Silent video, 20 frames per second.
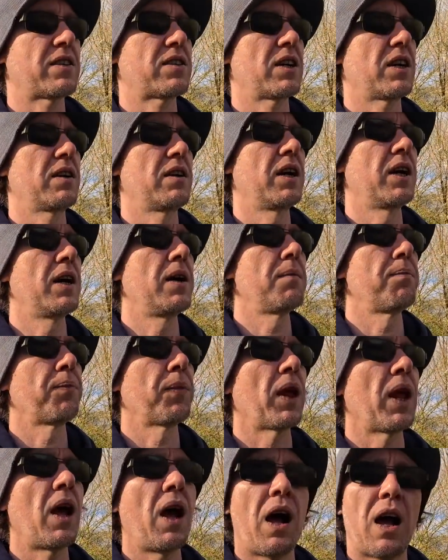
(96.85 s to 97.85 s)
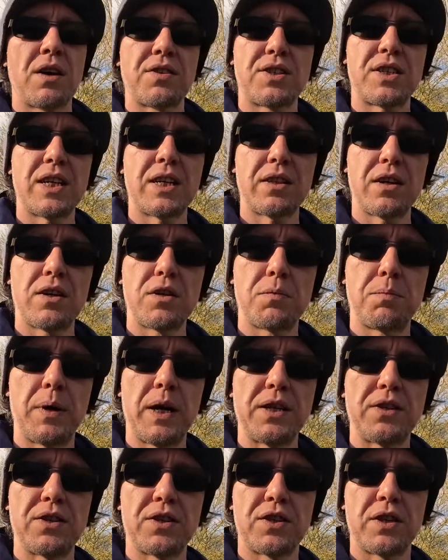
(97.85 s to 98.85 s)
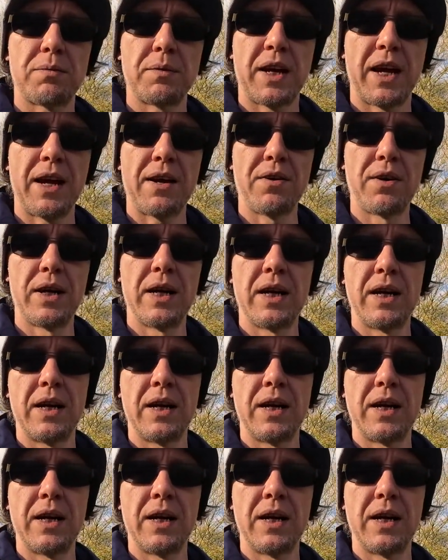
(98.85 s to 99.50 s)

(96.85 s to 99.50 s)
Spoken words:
So I'll stick those pictures up now.